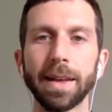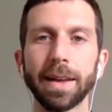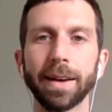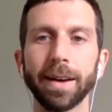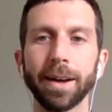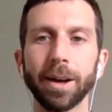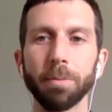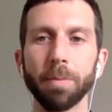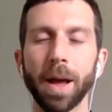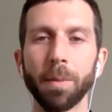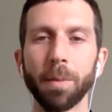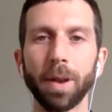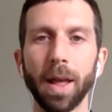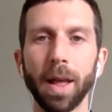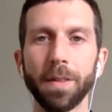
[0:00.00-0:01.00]

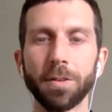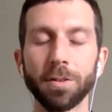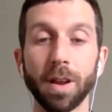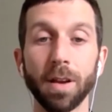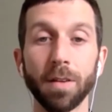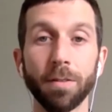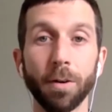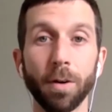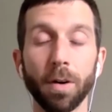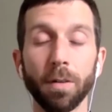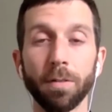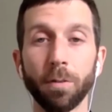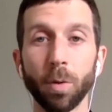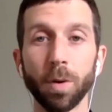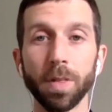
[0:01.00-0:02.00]
I'm glad that you're here for our
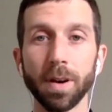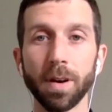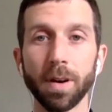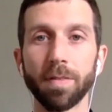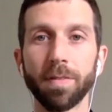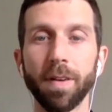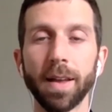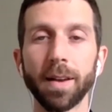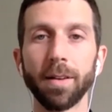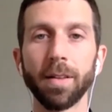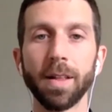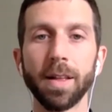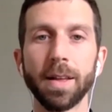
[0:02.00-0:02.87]
fourth and our final